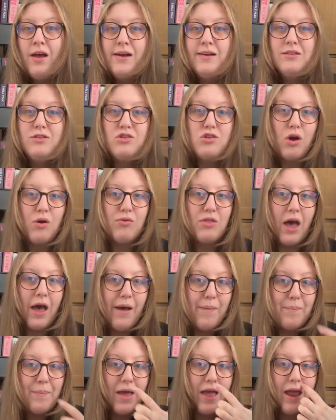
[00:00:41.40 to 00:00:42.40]
So
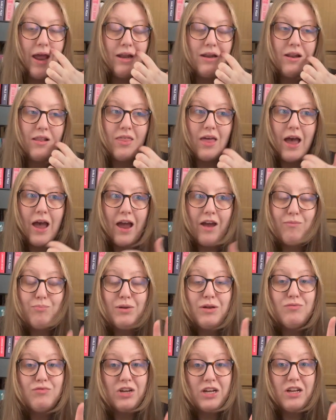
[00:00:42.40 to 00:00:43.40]
that meant that I've
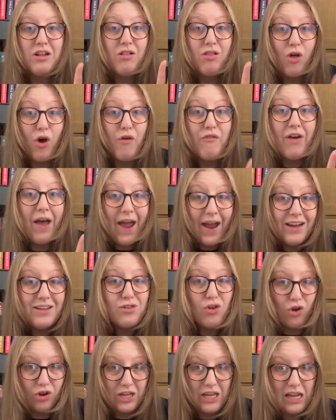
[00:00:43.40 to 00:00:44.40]
been reading a lot of ice
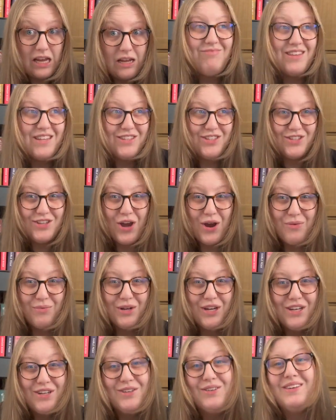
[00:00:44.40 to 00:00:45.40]
hockey. So we're
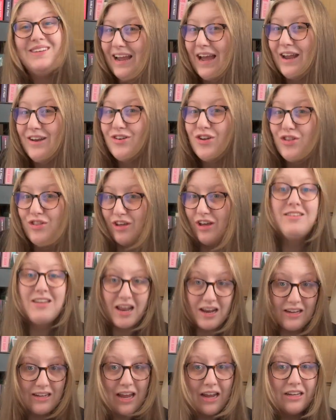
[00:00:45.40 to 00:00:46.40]
going to do another
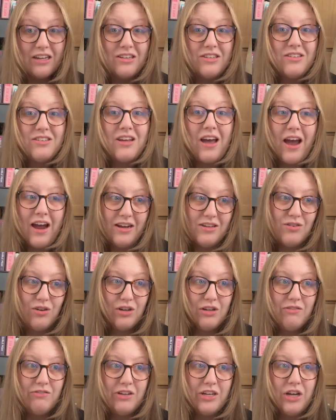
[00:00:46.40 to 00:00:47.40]
dedicated ice
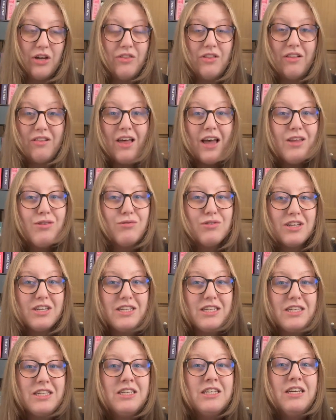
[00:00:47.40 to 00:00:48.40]
hockey video. The last one I
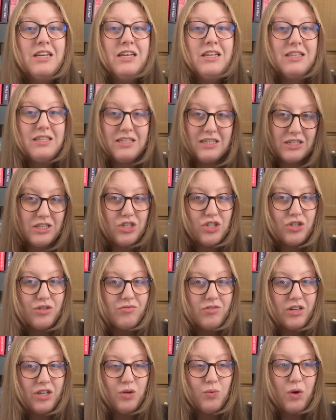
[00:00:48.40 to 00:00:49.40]
did didn't do
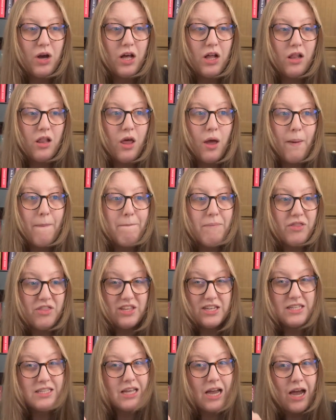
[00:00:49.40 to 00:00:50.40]
very well, but
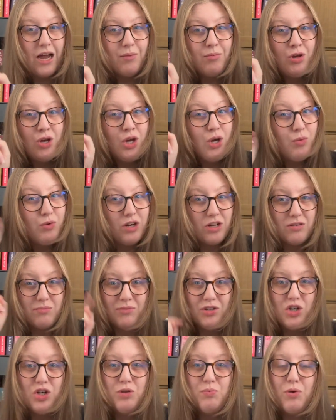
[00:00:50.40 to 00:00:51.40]
this time we got some
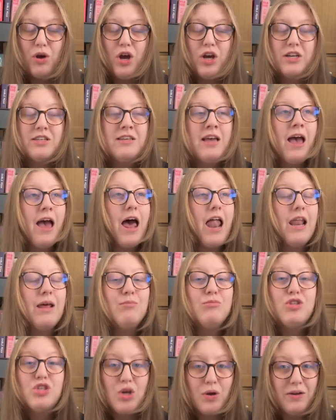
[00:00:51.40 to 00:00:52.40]
good books and I'm
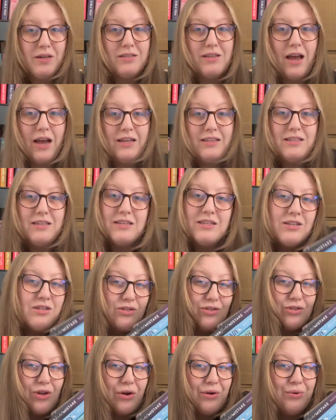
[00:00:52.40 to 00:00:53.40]
so excited.
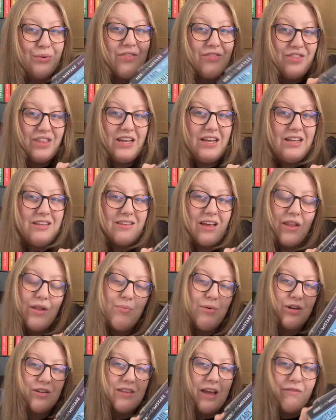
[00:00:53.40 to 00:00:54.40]
So these are the
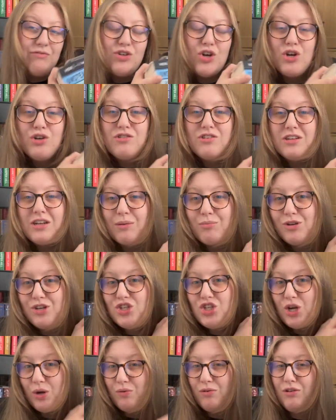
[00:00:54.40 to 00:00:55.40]
books that I've chosen. I'm going to
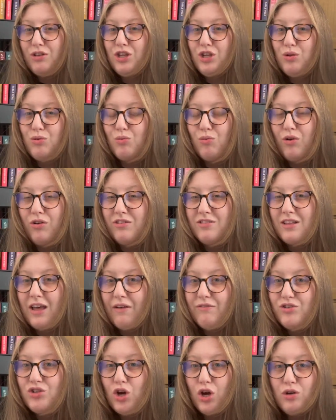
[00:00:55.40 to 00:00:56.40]
share with you the ones that
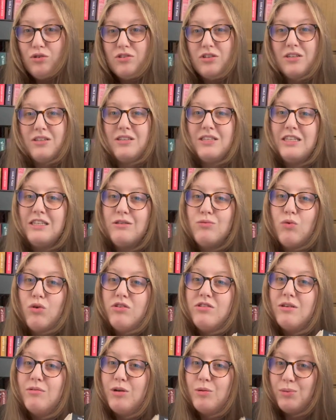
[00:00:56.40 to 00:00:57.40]
I've chosen, these
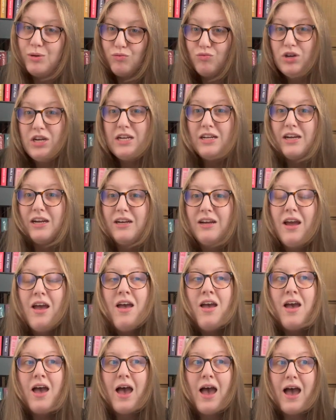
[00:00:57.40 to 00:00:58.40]
ones I'm going to be reading.
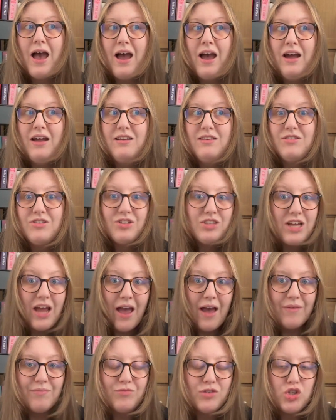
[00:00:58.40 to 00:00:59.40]
And
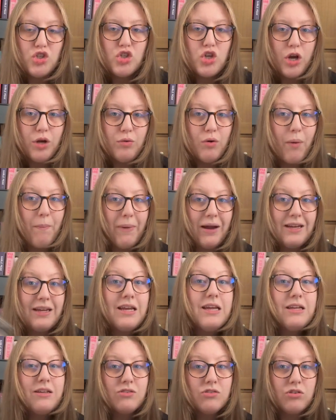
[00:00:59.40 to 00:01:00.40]
yeah, so on my
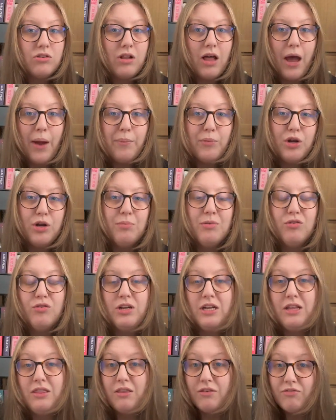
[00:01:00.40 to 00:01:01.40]
Kindle, I'm going to be
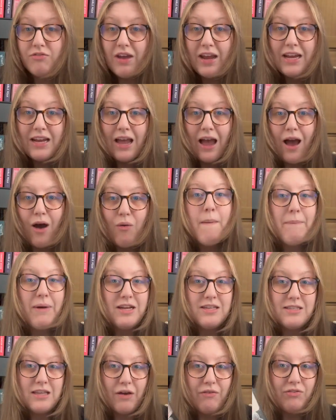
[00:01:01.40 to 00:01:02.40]
reading The Fake Owl by
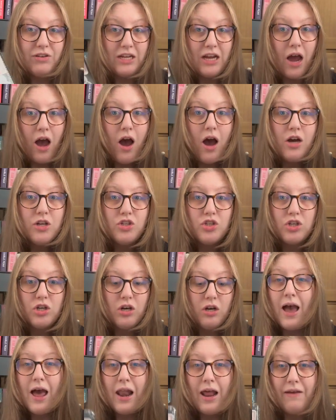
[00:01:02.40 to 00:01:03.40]
Stephanie
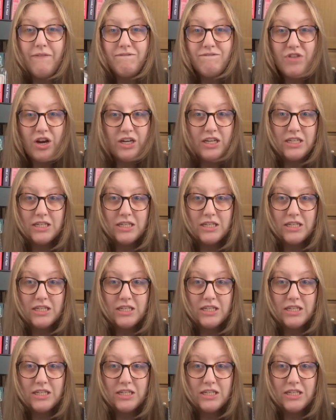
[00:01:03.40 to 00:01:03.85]
Archer, and I'm very